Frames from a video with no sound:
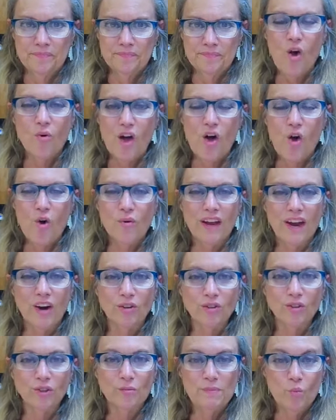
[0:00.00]
Oh,
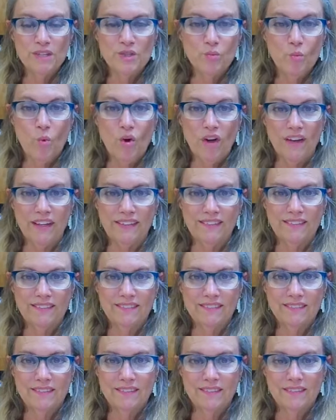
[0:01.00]
Carol Lou missed one.
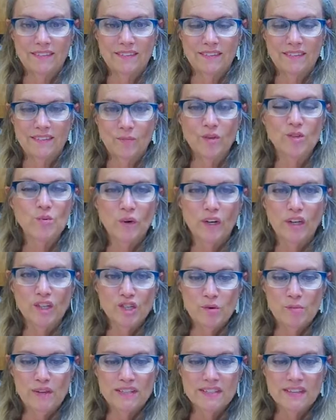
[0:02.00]
Which one did
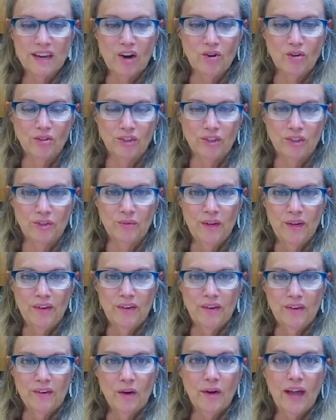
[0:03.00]
you miss, Carol Lou?
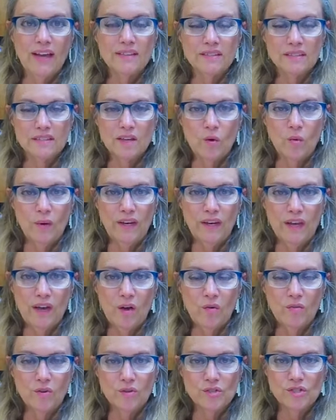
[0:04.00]
Okay, so we
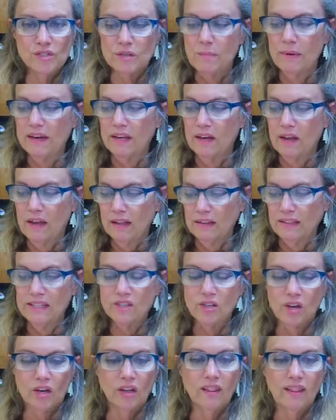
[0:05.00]
know there's somebody at
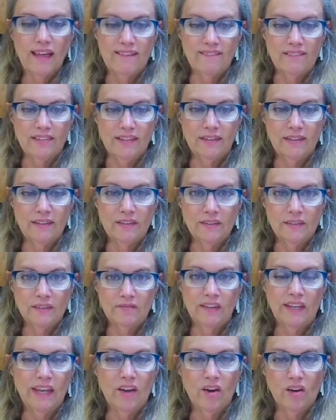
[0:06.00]
least got 11.
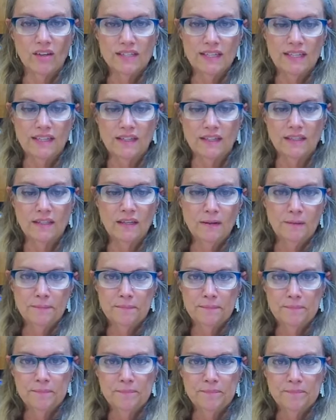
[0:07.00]
Vicky got 10.
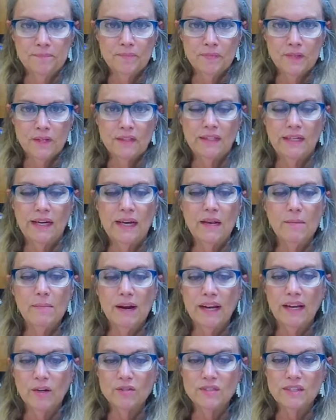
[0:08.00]
Did
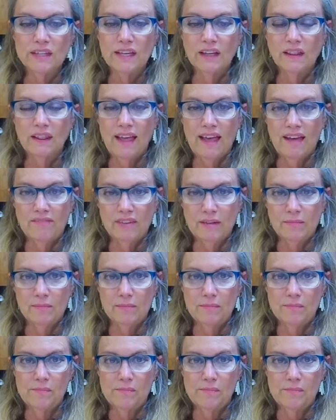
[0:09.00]
anybody else get 11?